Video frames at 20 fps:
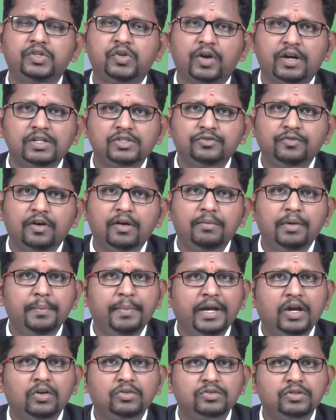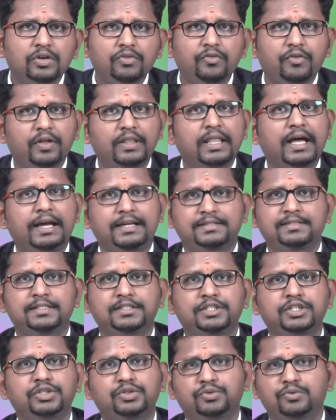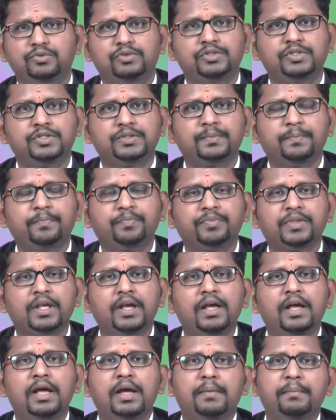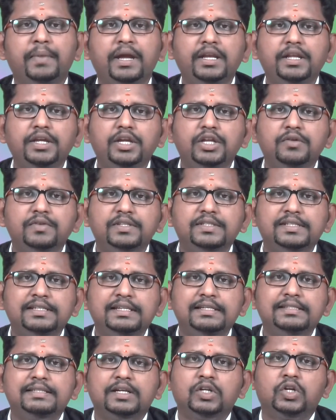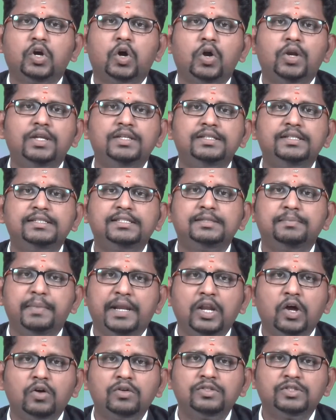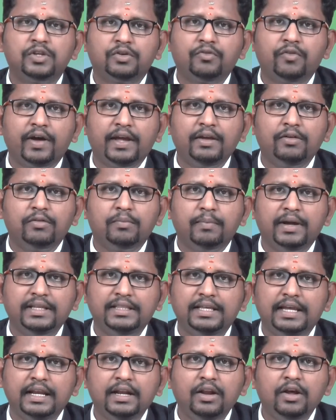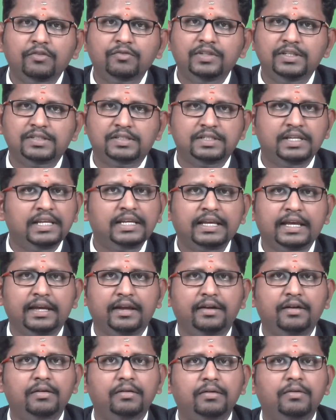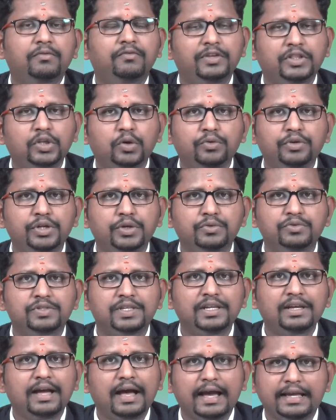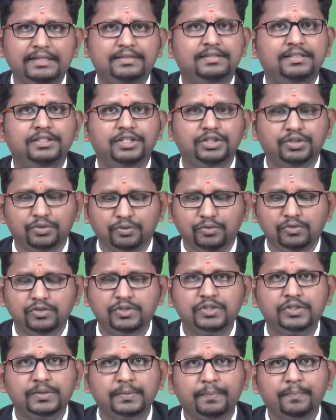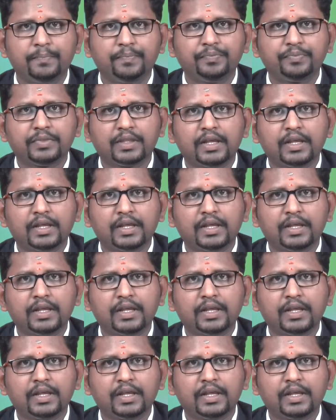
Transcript: to be transformed because of the ICT tools. Many universities and colleges may not survive by the end of this decade without using ICT tools.